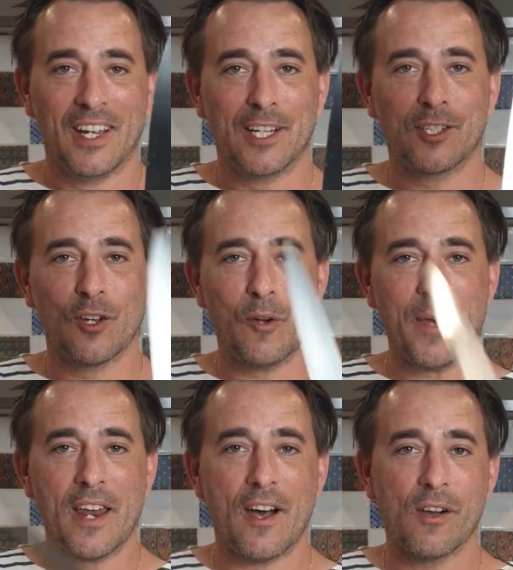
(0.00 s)
It's all
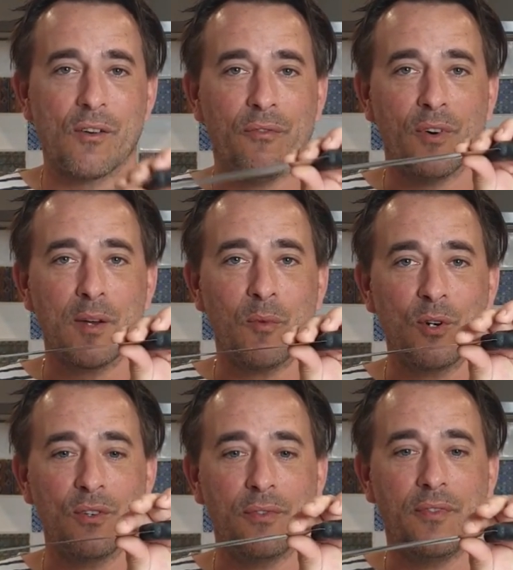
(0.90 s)
about how comfortable
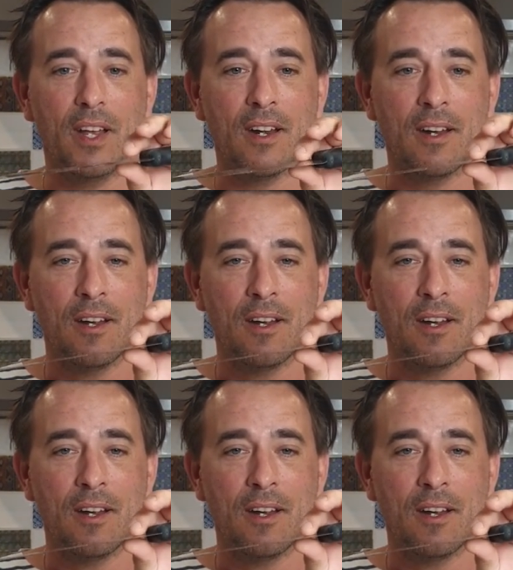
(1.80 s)
you feel